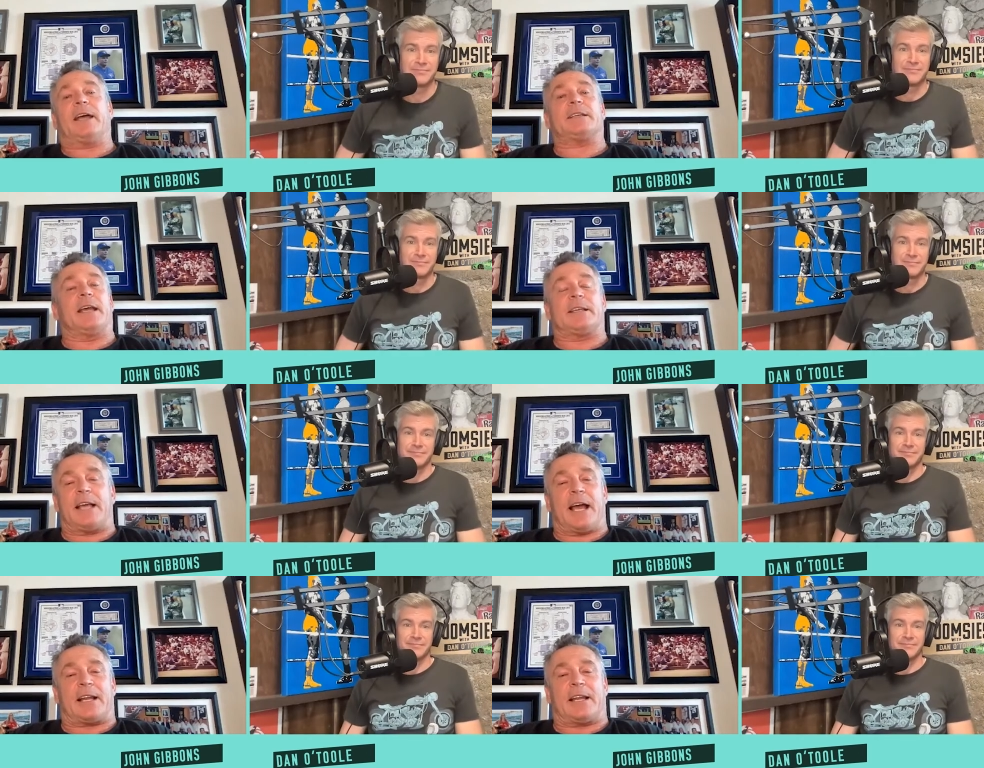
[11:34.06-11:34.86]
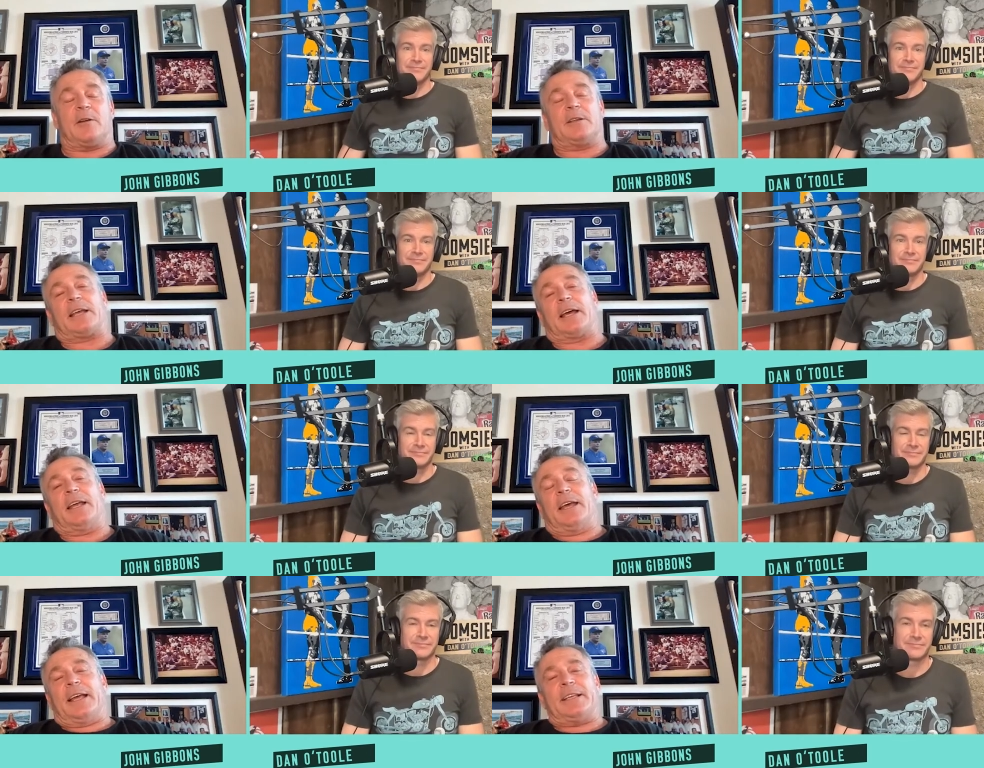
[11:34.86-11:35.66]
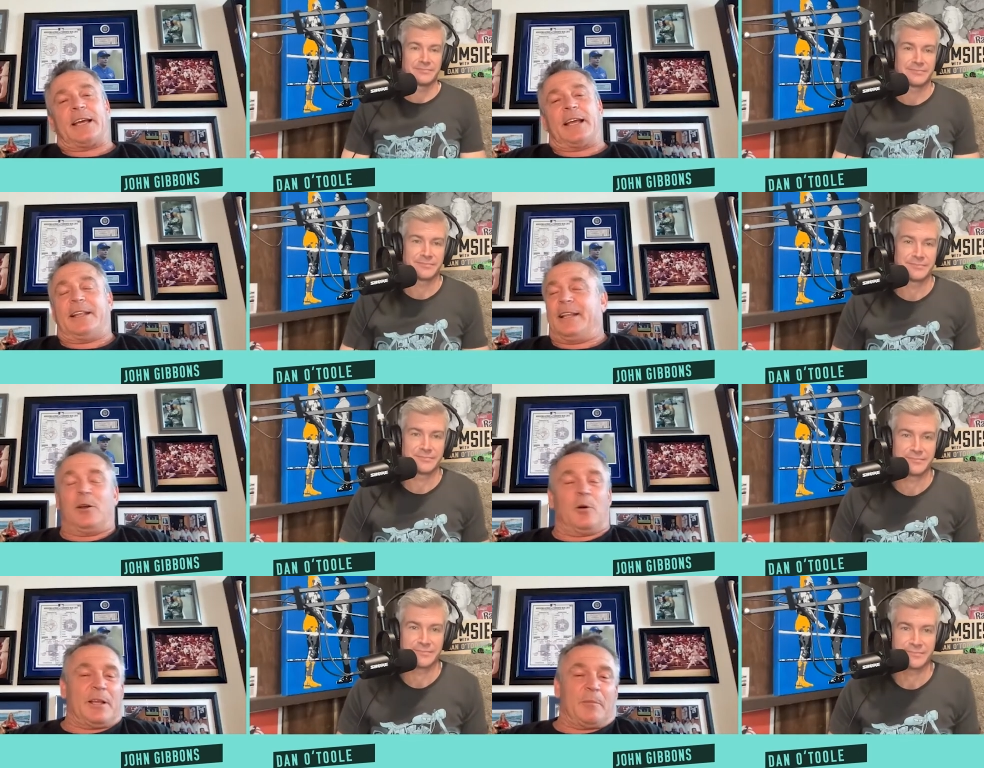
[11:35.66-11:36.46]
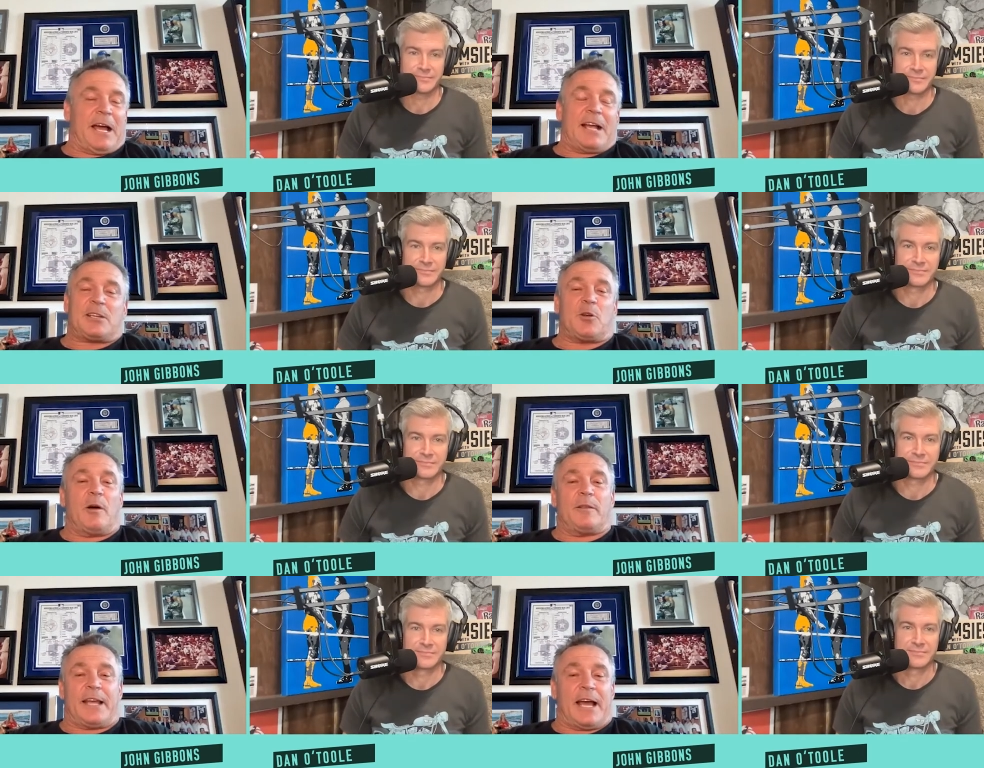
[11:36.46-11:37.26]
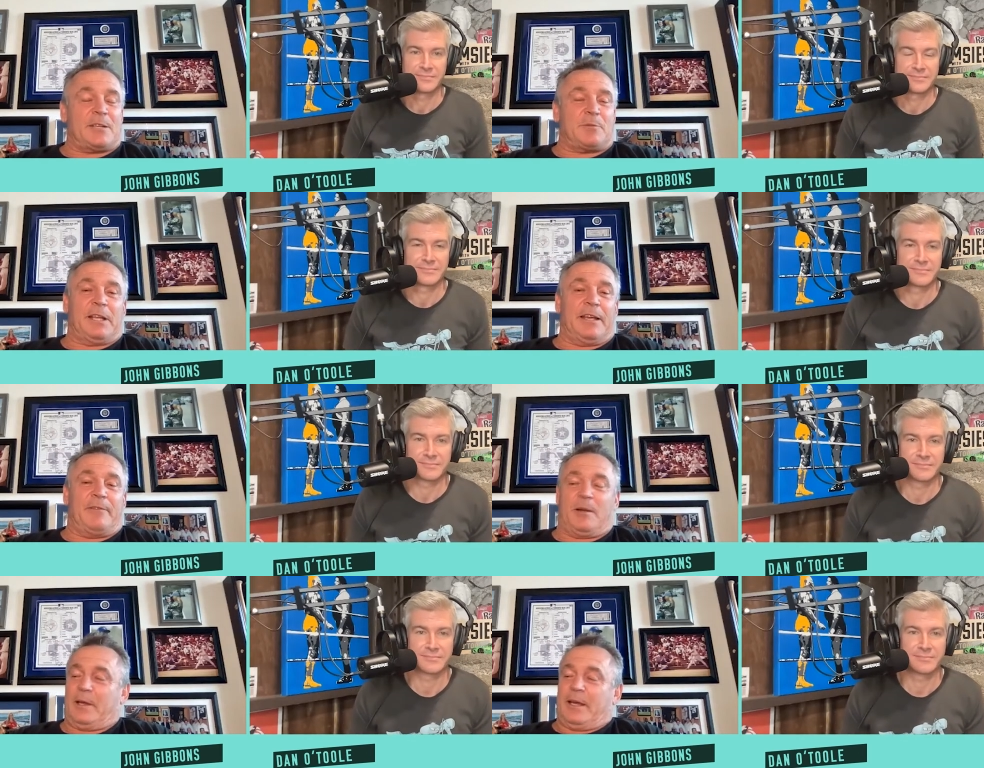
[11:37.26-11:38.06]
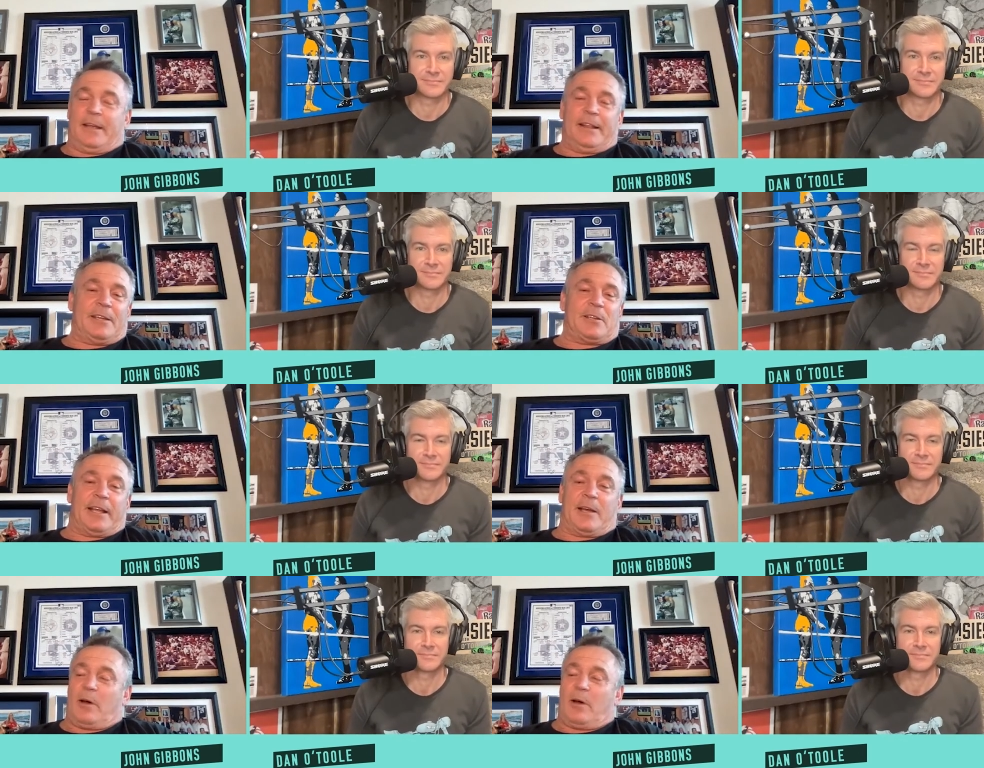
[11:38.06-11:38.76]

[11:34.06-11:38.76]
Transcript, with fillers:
Speaker 1: exactly. You know, he's got, and you know what? Them guys show up. The guys believe in him. They